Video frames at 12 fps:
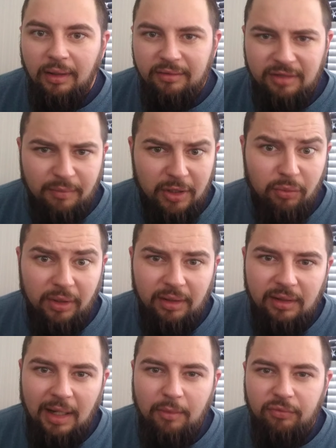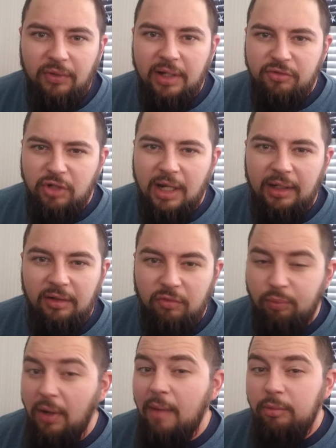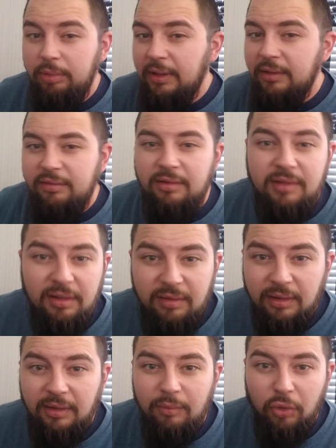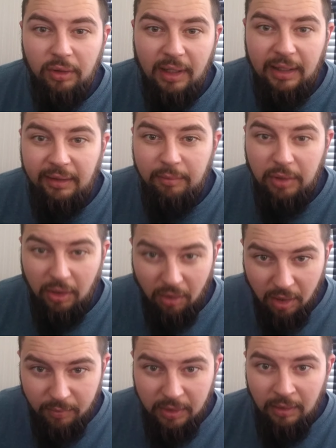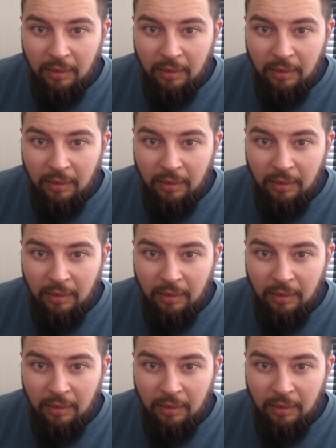Somebody wearing a camouflage jacket is probably statistically more likely to be armed.